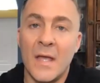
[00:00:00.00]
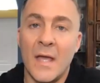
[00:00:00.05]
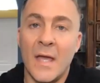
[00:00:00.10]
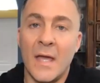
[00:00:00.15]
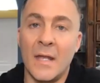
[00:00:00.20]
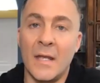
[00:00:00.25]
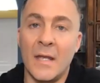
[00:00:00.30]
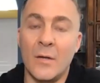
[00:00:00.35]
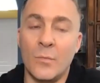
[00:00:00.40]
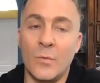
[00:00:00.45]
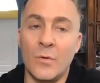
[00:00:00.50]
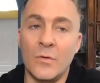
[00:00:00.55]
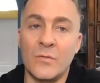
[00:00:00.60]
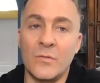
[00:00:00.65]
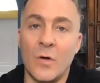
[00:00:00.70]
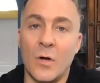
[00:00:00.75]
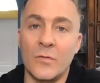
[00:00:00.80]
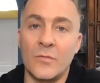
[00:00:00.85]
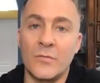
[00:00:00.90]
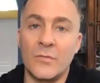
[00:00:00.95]
And it was
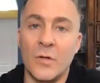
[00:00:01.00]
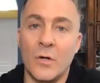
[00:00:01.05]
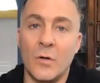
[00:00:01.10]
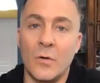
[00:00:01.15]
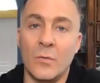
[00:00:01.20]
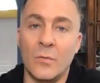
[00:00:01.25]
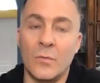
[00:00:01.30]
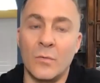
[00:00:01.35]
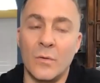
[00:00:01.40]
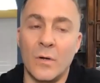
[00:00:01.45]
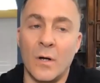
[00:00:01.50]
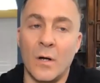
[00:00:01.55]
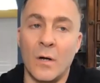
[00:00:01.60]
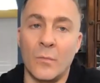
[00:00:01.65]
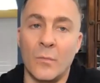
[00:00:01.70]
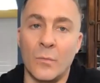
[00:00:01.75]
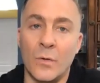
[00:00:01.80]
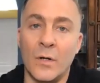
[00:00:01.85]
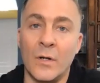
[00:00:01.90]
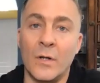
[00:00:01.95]
also a
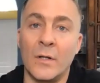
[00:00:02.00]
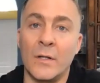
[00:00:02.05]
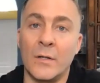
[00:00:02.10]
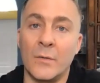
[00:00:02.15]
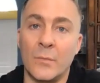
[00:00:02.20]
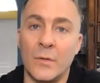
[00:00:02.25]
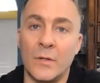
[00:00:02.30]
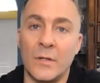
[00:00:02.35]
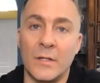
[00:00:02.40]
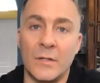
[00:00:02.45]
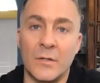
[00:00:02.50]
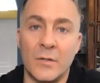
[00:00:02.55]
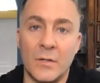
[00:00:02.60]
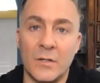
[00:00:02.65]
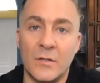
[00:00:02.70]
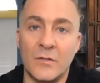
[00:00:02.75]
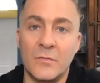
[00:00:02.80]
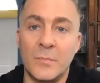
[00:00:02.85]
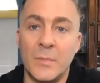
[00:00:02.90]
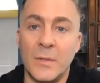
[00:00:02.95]
really, really good
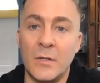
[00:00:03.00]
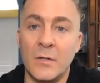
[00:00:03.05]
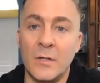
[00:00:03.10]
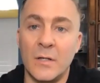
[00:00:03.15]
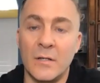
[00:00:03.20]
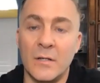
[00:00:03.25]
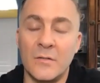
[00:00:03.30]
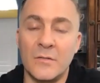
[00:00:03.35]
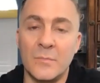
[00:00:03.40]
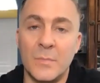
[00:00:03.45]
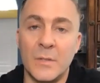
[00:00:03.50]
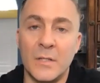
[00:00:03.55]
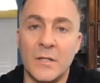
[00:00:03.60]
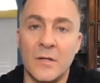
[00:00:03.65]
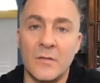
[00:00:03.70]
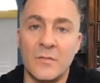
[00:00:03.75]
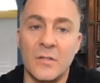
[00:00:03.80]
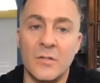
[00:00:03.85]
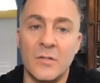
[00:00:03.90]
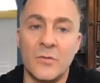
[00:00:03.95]
experience
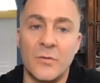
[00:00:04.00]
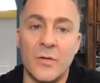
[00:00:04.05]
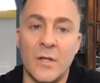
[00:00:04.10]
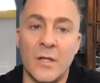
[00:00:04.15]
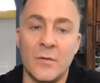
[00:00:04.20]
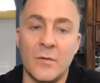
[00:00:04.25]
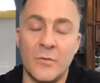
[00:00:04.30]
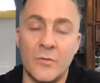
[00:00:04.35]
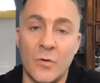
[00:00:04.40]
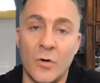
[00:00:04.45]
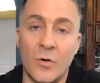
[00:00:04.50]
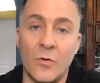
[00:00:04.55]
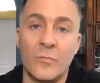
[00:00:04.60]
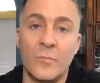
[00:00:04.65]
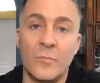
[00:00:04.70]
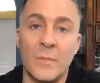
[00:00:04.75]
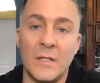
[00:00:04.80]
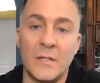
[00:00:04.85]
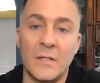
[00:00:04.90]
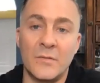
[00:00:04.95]
because it drove
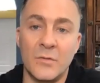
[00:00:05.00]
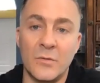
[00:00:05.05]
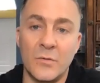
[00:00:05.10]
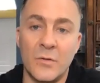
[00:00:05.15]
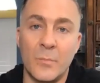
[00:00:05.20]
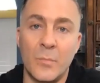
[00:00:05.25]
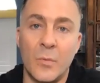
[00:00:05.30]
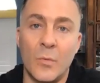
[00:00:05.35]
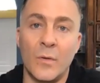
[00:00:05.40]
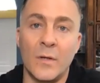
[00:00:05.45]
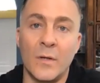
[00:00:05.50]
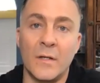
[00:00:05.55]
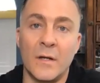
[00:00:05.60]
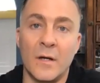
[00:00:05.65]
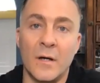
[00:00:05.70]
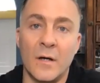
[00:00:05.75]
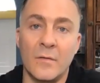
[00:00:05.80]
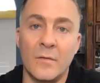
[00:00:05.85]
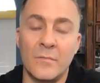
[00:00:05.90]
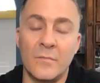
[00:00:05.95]
me to the point
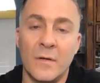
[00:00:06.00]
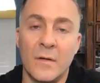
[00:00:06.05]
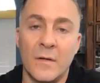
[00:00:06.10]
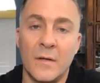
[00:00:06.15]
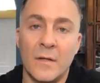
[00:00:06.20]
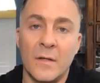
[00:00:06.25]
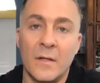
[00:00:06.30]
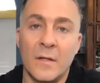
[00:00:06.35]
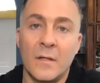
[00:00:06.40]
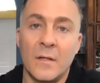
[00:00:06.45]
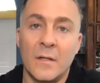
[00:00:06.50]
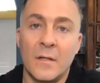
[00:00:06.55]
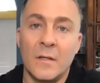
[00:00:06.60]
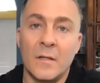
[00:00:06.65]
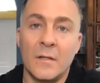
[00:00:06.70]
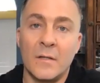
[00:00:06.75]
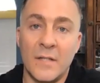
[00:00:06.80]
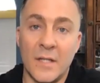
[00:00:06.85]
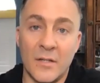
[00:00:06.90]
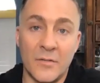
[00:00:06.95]
of
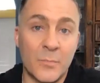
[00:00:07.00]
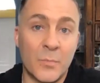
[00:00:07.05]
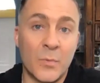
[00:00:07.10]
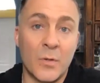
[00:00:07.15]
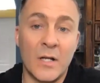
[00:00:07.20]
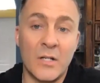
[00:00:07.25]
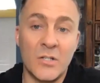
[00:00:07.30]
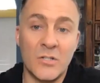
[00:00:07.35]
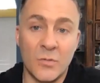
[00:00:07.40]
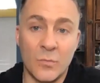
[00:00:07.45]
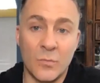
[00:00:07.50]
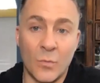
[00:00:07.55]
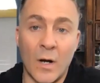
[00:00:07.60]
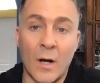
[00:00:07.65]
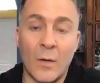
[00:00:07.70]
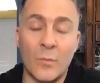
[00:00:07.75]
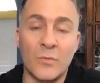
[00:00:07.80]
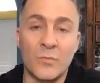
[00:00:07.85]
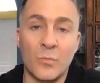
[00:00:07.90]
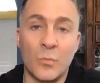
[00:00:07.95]
desperation, where I
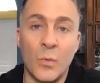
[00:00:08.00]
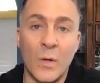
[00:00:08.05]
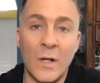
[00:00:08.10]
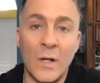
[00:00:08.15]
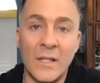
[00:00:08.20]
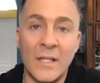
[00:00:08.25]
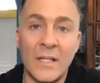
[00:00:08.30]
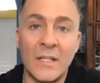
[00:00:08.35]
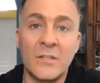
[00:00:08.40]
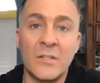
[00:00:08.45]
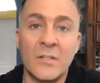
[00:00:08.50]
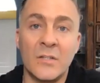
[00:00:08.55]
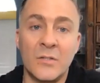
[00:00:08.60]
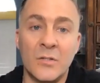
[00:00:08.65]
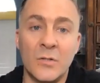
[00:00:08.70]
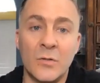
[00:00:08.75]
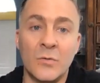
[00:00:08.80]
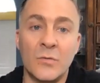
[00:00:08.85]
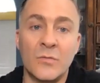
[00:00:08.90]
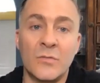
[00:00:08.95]
was willing to
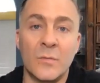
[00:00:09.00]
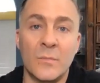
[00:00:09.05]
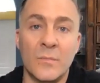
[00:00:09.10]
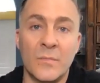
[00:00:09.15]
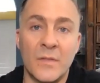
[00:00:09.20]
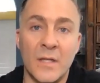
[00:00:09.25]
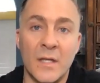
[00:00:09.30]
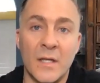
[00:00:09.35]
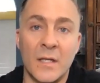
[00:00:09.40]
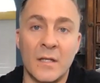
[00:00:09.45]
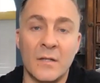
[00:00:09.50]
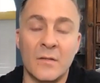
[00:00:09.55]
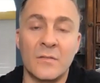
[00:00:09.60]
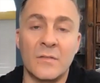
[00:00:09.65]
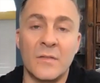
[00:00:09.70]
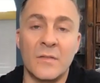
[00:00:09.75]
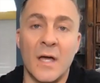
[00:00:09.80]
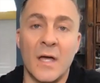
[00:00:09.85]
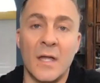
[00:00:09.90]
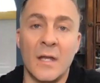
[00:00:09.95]
do some things
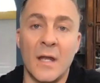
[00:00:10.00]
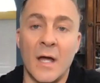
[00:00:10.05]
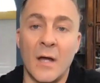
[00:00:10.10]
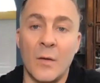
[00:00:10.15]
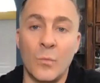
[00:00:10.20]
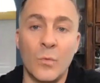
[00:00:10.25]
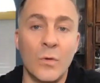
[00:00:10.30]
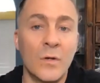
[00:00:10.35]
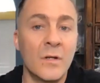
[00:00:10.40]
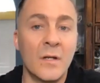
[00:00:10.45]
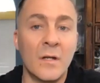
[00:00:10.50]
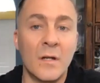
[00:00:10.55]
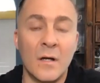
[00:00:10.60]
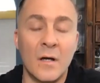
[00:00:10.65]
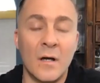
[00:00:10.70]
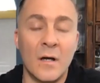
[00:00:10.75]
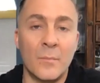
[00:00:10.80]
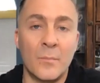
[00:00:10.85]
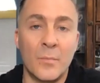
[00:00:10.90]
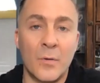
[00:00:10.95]
that I wouldn't
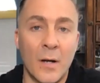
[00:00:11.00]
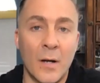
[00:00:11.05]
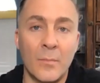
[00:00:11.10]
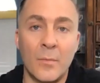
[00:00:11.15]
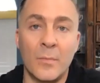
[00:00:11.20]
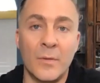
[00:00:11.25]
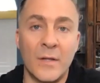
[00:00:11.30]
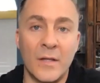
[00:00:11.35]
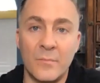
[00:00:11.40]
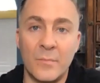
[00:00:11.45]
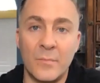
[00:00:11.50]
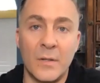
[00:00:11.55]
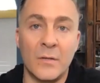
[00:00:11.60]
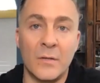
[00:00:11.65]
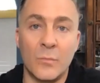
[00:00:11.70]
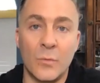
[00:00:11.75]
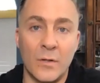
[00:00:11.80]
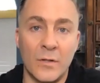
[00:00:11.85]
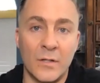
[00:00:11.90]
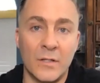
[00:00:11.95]
probably have been
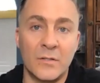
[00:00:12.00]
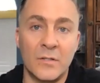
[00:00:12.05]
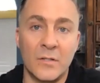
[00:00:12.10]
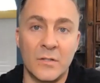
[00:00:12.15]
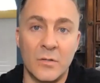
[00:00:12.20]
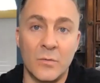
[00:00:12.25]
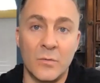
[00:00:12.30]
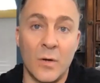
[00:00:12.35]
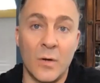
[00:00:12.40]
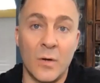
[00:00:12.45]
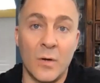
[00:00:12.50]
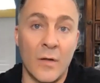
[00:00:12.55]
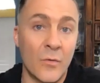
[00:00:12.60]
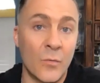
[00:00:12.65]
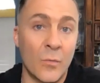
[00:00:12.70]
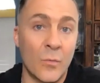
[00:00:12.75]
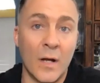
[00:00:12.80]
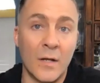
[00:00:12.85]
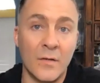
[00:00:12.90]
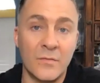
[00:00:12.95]
willing to do
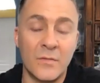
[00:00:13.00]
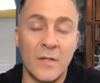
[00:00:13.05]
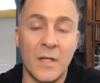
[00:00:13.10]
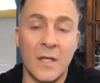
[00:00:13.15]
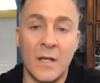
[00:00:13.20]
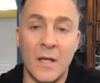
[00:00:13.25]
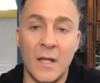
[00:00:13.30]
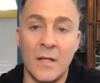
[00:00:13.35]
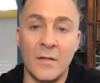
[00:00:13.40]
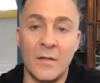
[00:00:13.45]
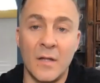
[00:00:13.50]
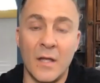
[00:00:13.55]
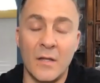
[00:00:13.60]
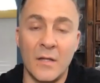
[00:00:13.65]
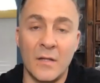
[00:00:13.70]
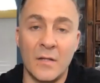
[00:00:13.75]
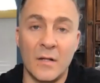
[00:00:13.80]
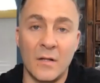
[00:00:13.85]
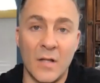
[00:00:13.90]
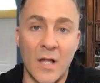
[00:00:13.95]
otherwise. And
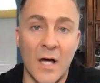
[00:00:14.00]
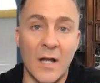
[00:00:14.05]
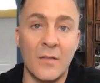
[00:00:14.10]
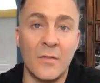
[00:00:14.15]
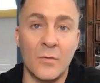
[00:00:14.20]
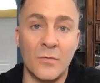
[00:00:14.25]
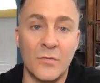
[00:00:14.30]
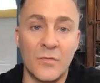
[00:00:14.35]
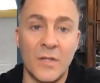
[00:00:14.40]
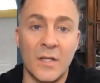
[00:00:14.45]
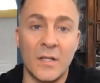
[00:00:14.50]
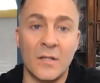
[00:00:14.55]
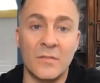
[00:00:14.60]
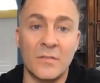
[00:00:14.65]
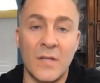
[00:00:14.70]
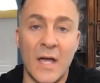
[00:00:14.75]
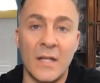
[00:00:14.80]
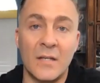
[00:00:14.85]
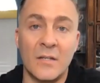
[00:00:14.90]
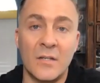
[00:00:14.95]
a lot of those things
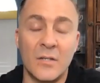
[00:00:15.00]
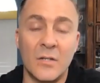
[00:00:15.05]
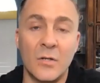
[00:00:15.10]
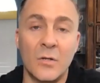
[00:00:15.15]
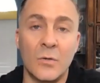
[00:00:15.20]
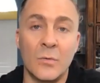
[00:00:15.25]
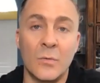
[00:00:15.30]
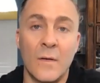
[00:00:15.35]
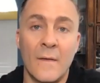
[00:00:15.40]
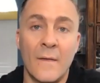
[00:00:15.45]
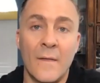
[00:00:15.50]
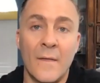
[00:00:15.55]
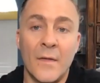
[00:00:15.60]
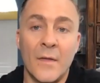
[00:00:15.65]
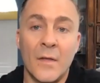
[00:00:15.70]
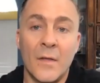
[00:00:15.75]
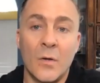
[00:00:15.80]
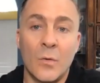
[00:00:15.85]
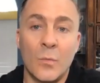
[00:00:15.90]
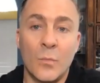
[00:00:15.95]
had to do
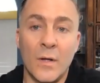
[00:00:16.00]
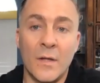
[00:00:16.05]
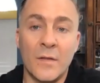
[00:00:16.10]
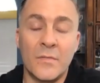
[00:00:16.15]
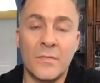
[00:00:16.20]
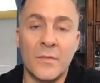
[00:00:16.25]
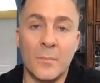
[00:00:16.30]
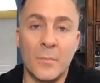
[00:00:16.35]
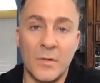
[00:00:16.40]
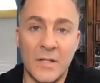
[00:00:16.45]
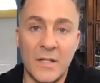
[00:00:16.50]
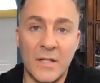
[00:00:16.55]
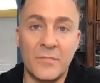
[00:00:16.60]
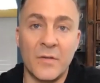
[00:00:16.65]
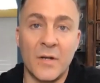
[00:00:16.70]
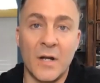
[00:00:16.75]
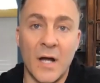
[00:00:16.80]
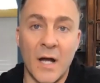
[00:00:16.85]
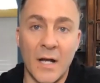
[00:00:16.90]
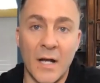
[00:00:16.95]
with the belief
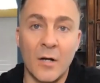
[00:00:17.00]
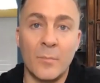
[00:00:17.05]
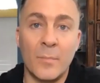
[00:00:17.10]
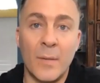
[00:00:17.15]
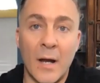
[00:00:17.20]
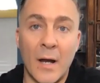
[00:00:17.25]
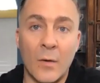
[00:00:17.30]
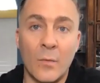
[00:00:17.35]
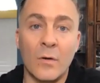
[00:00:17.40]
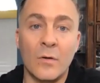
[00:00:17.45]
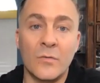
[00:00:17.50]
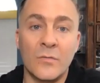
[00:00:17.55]
in a higher power.